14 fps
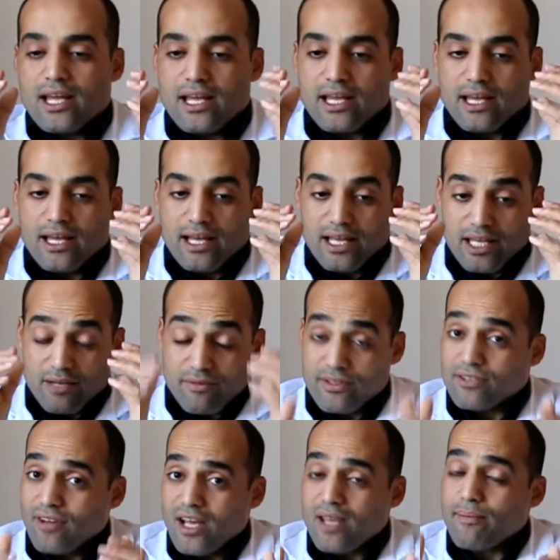Uh,
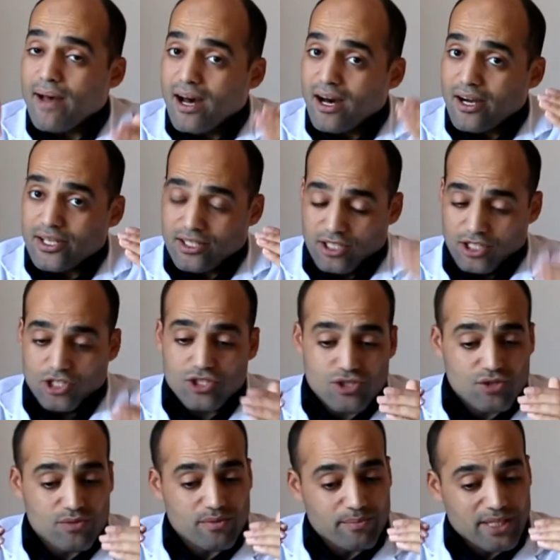every time I
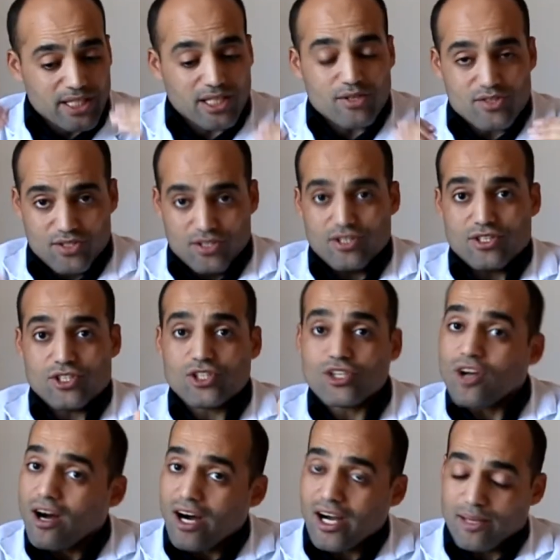teach medical
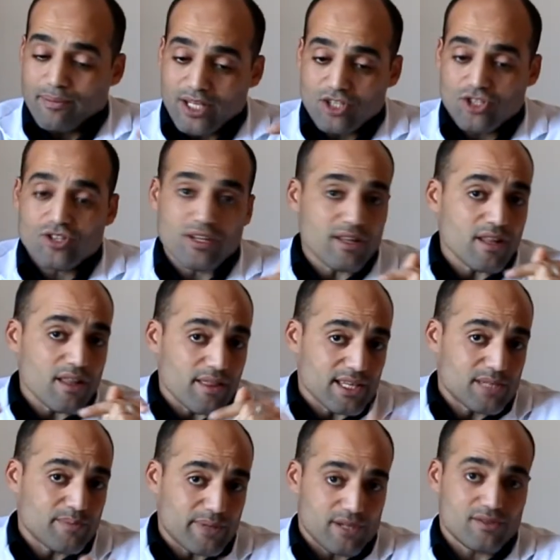search, I mention
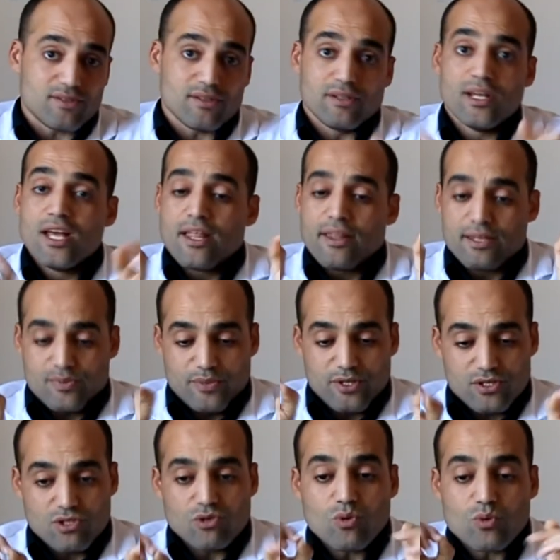this person, this person